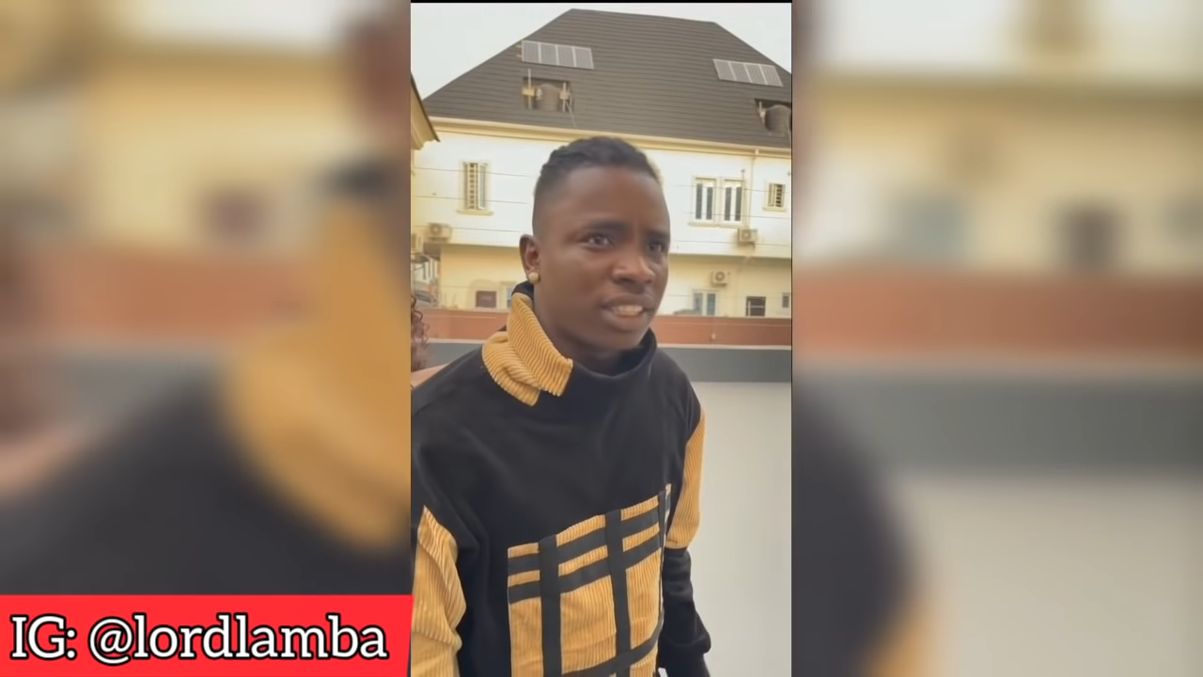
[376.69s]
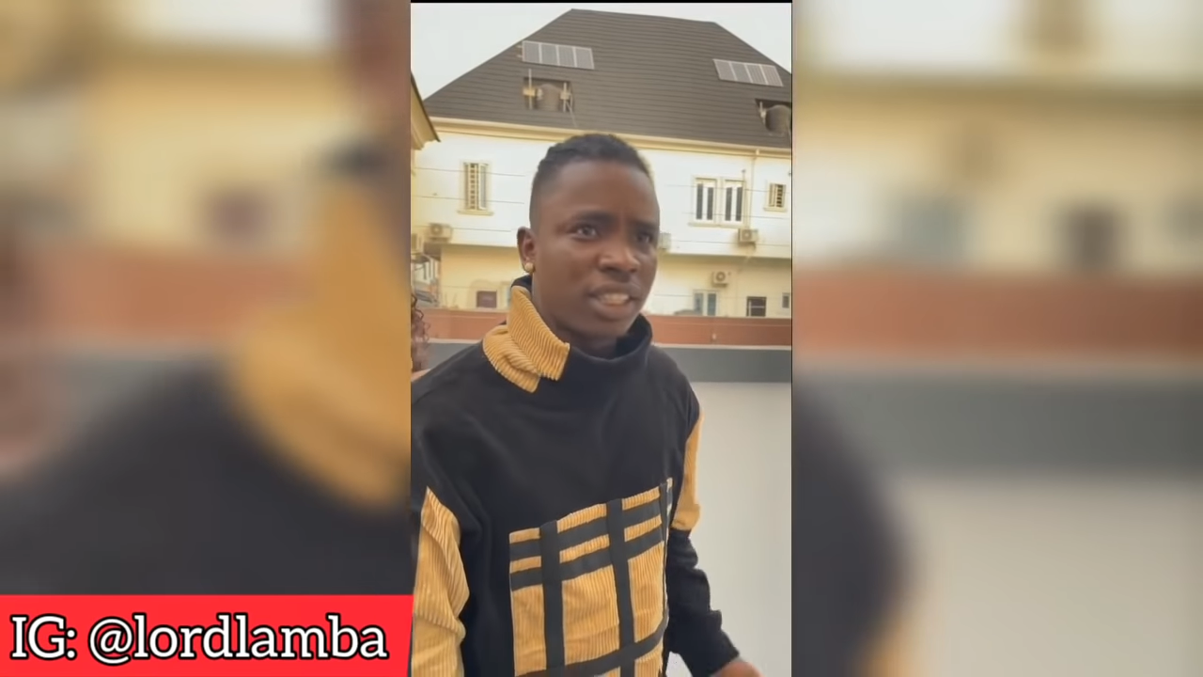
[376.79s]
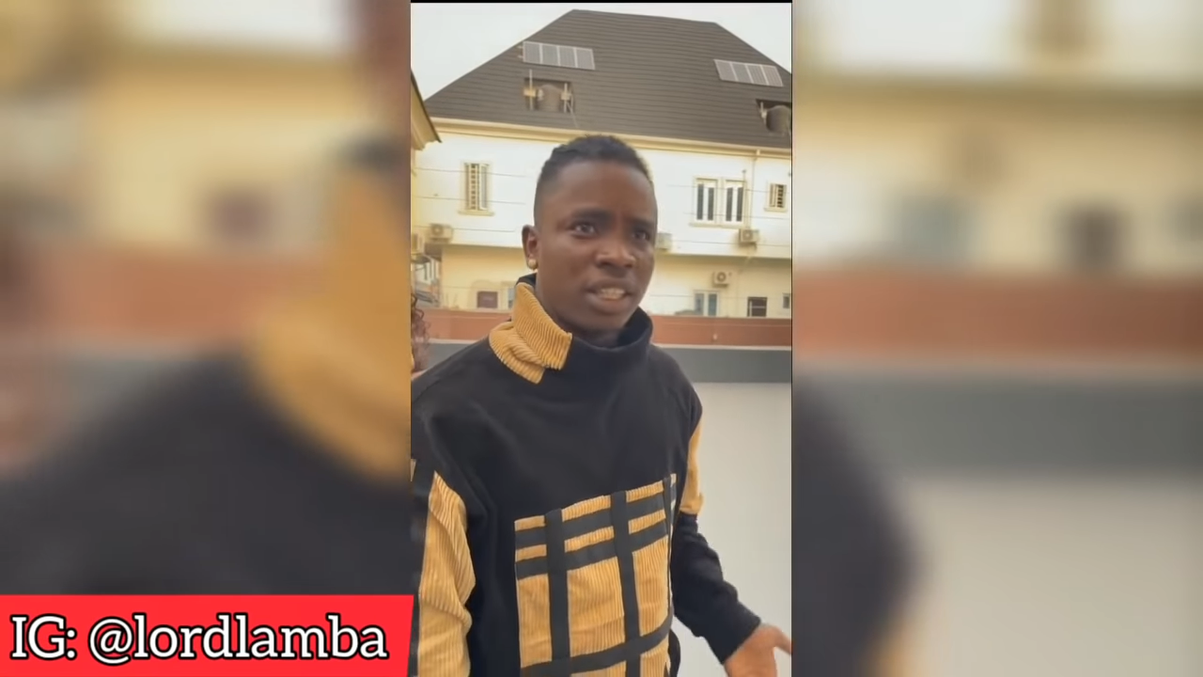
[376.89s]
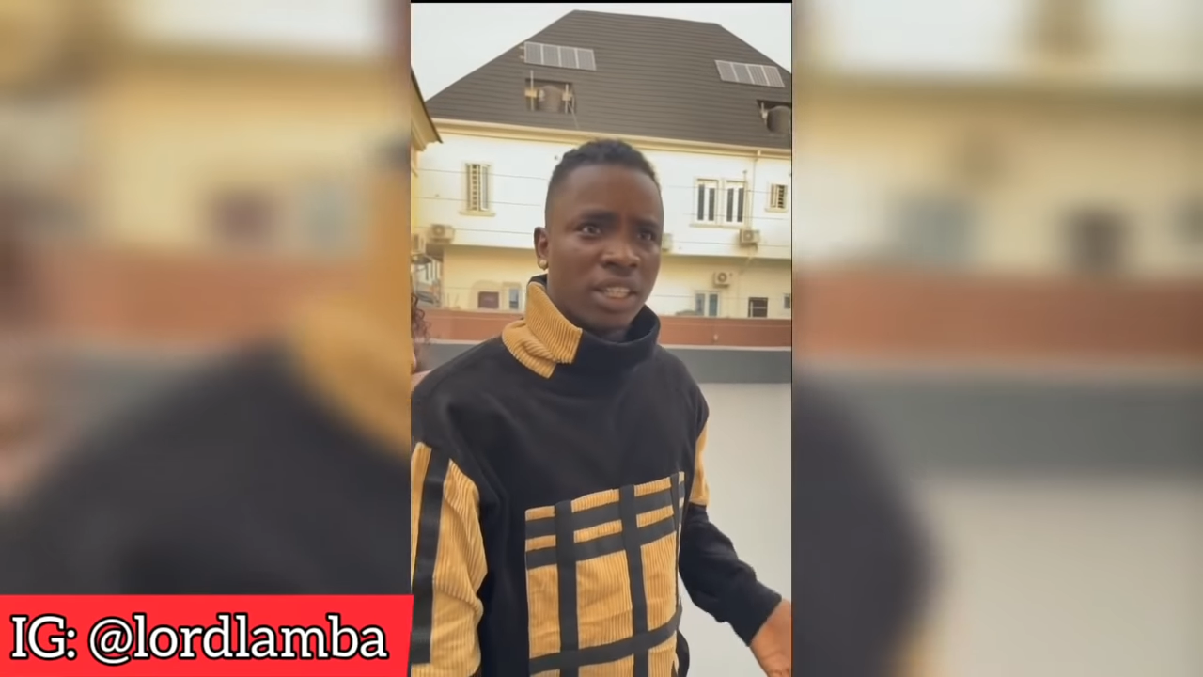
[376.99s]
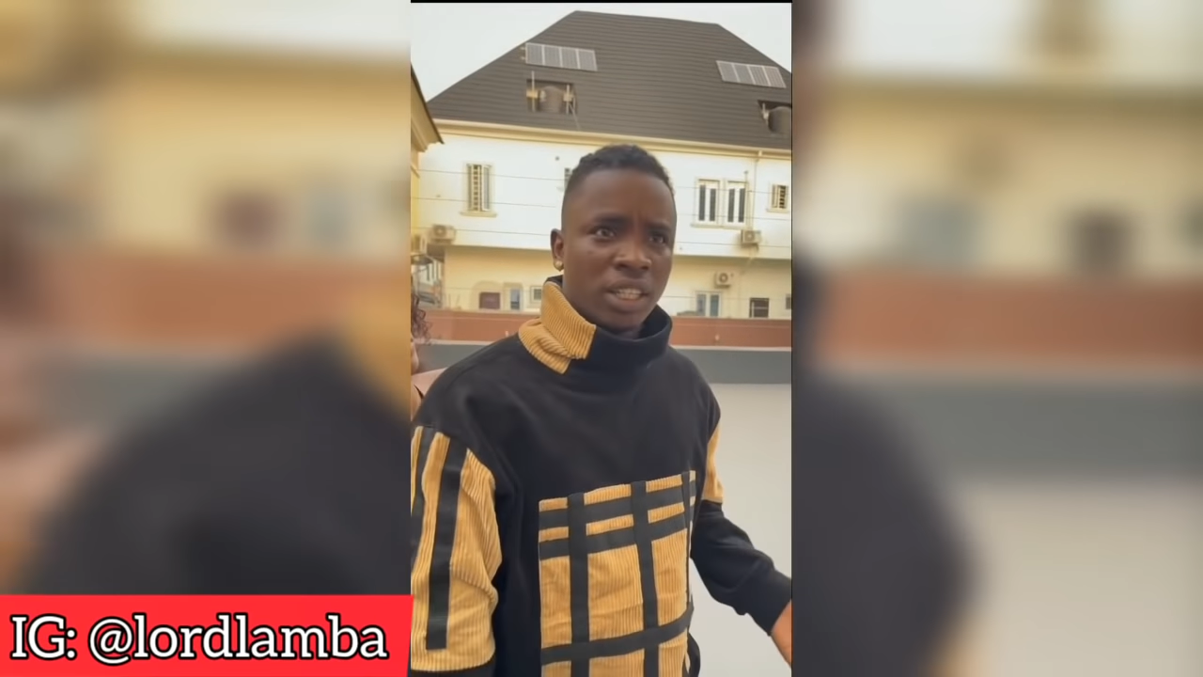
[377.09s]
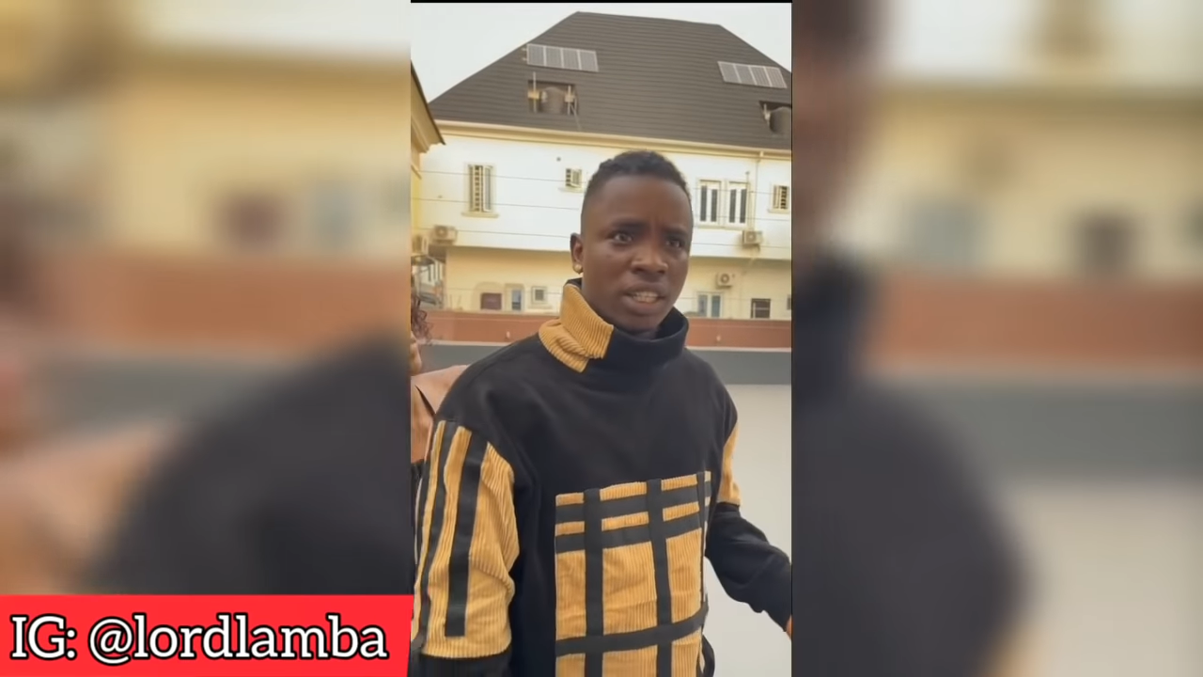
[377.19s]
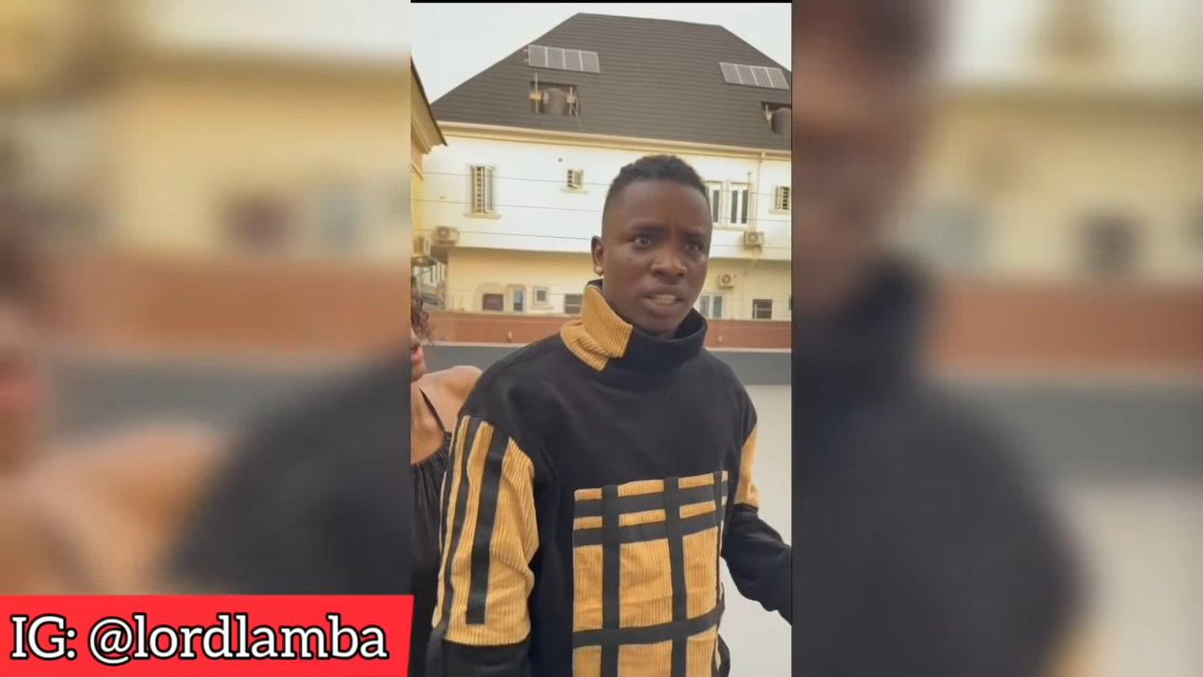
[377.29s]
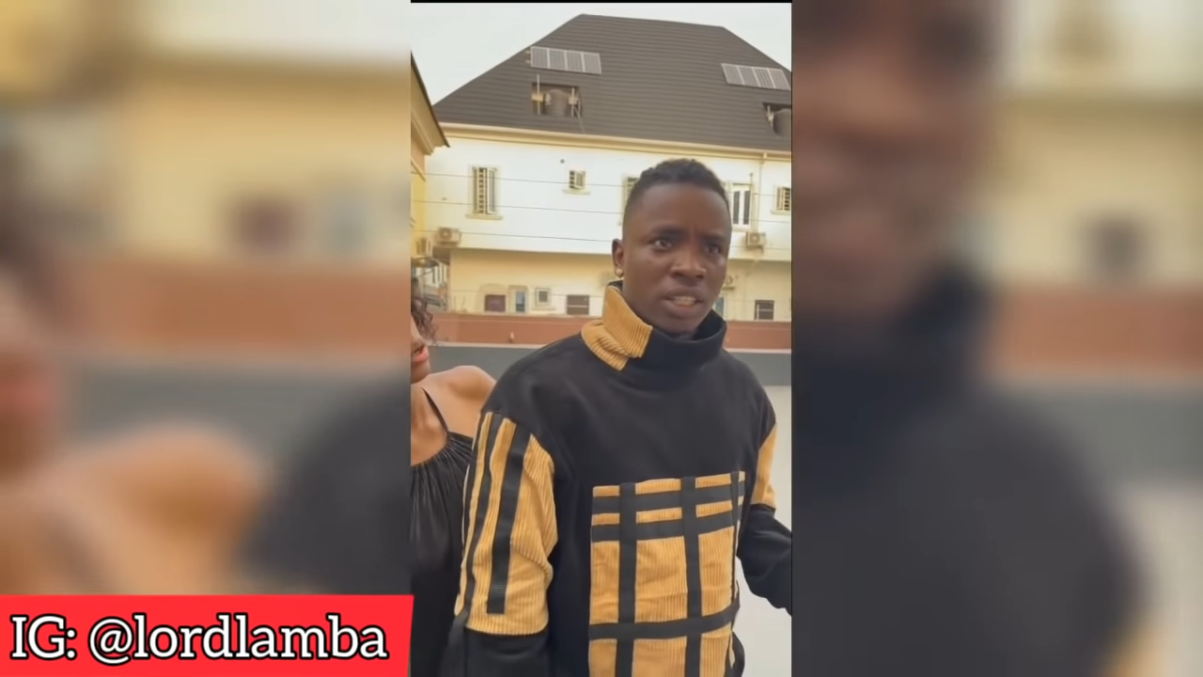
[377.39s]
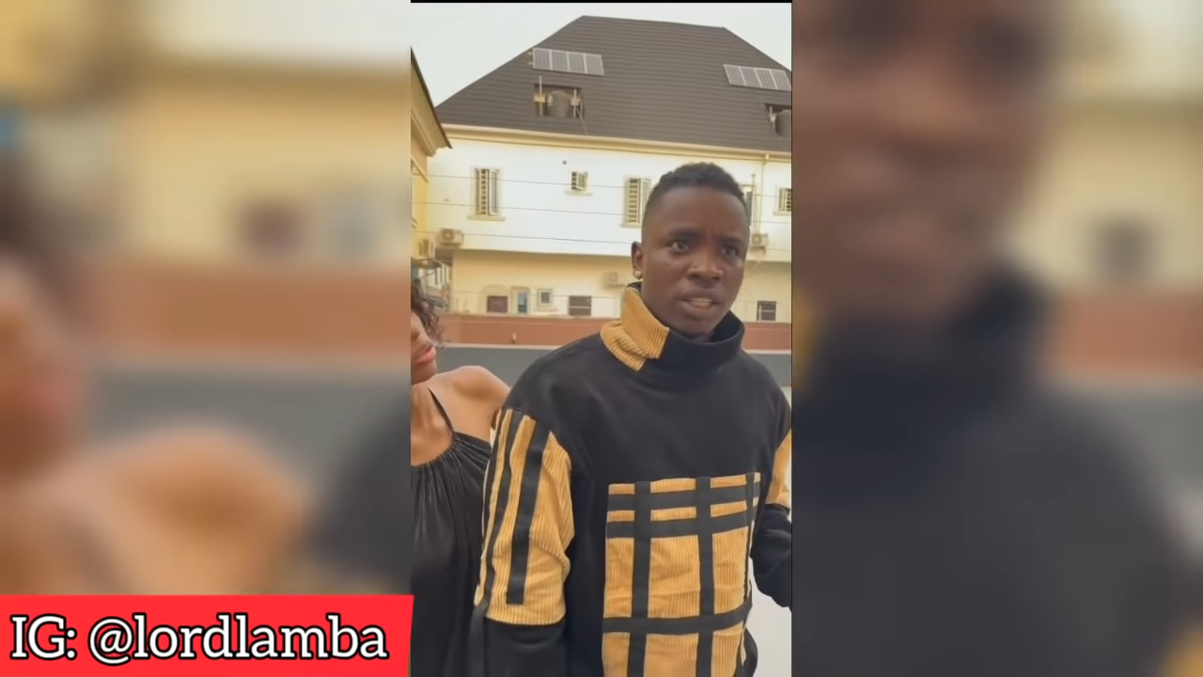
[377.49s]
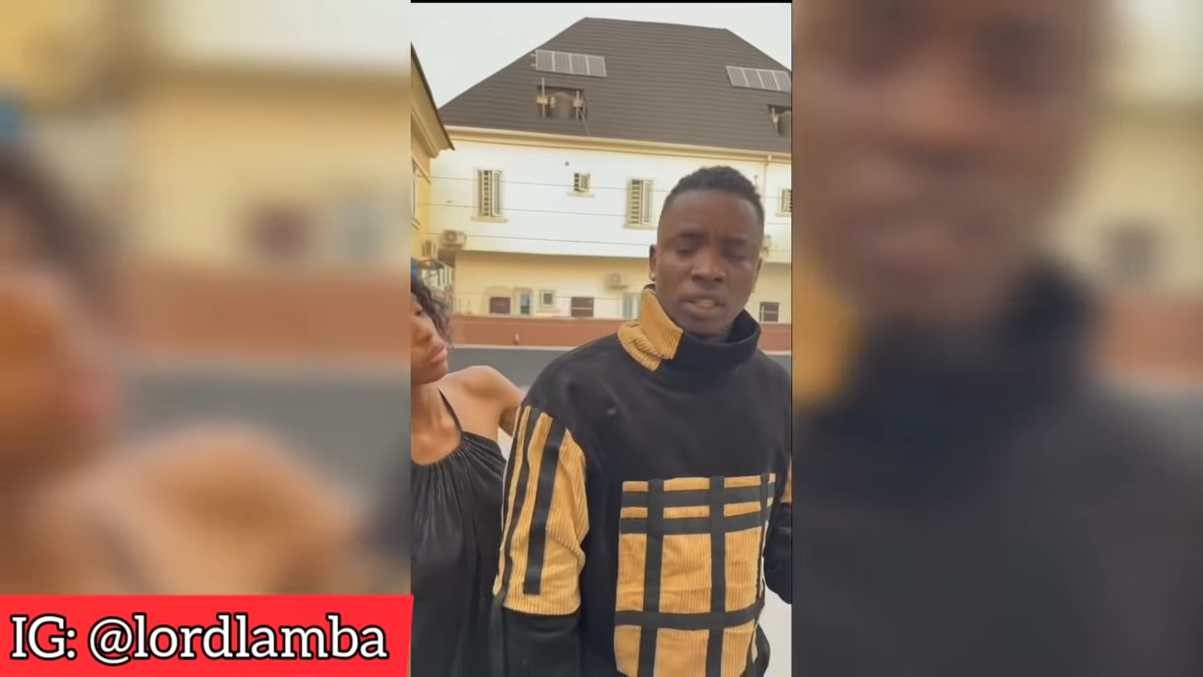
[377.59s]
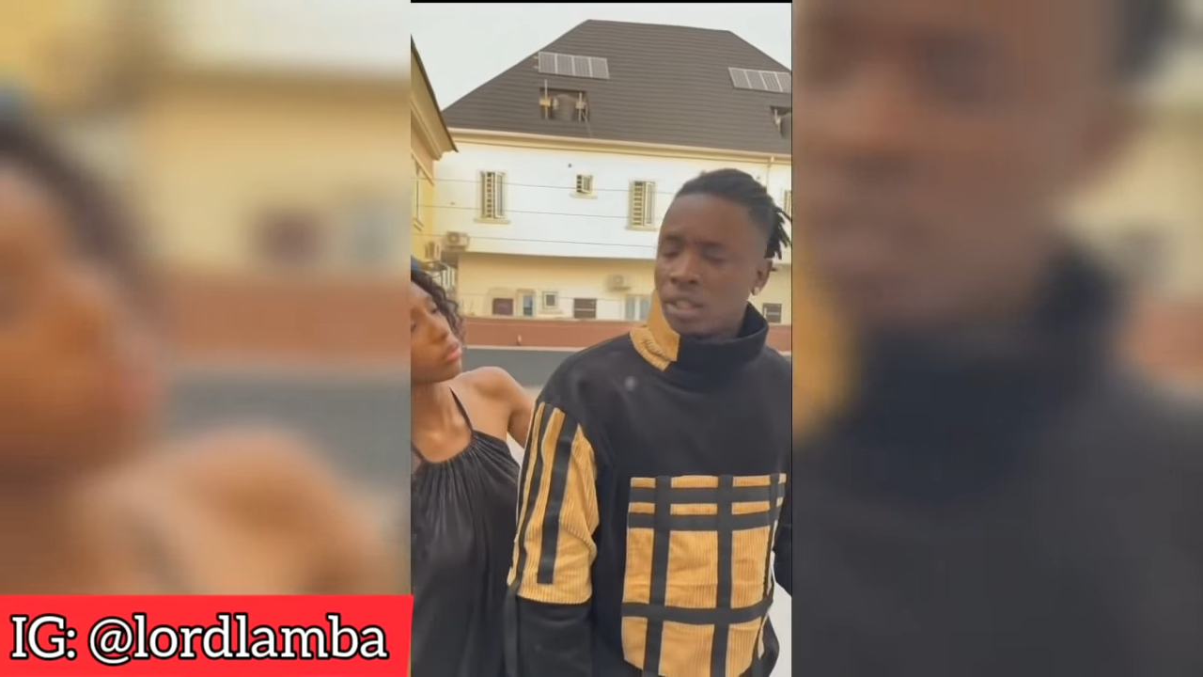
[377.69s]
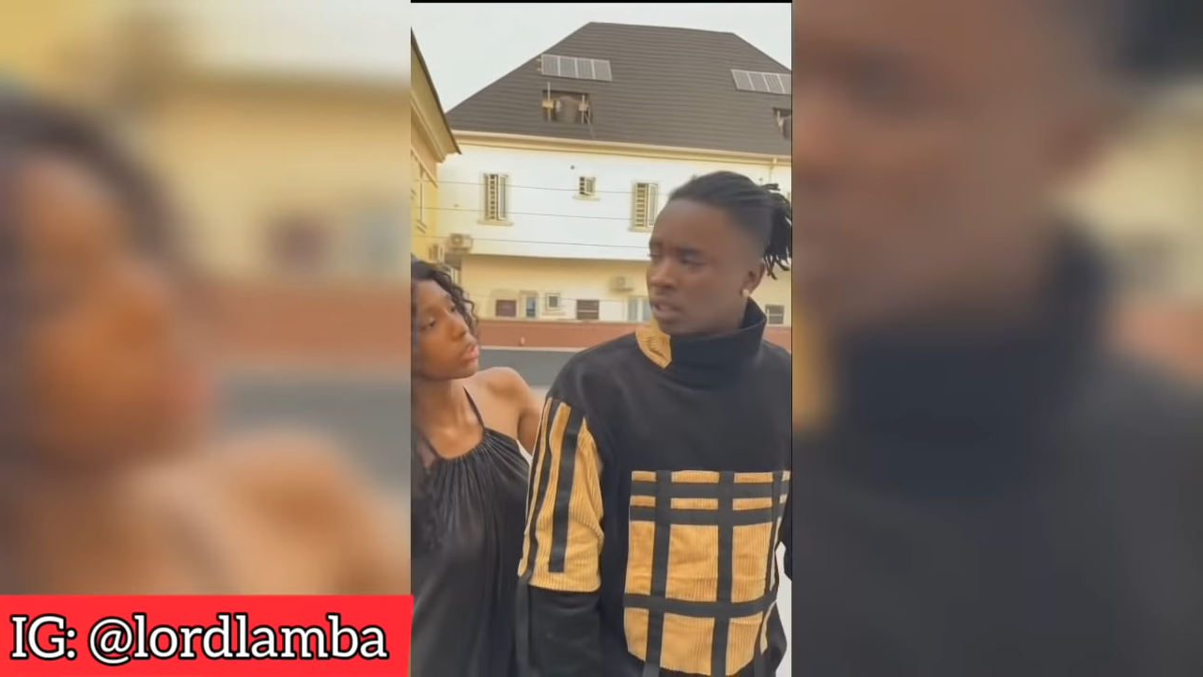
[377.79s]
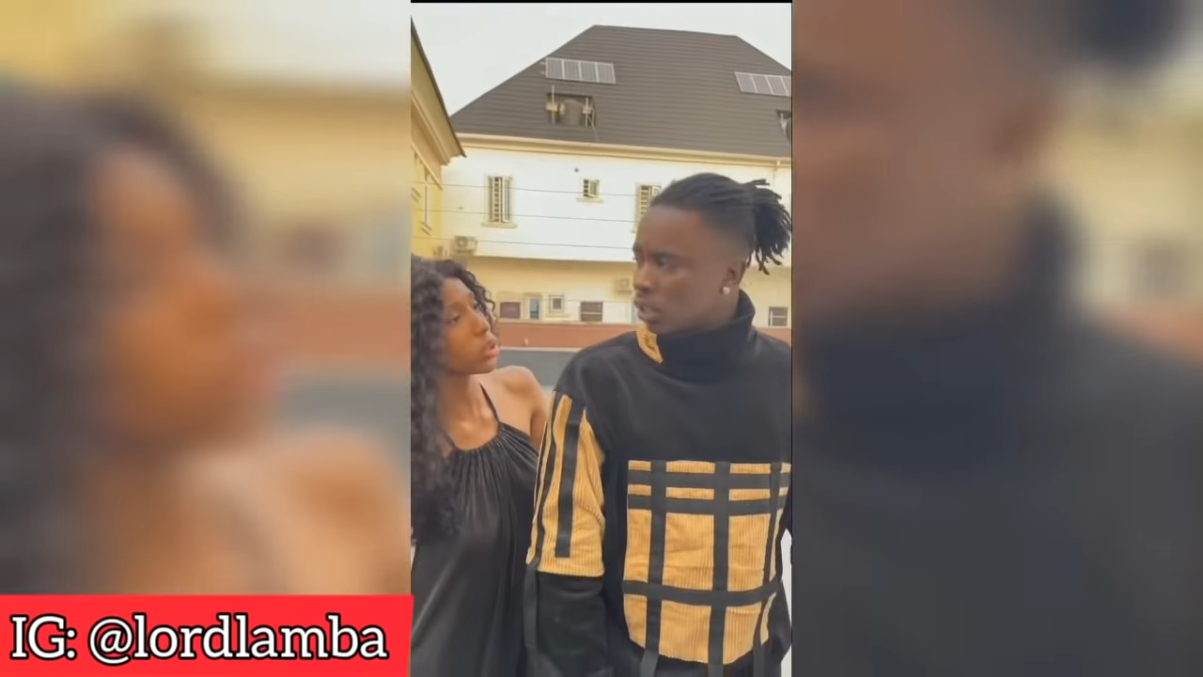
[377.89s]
Oh, I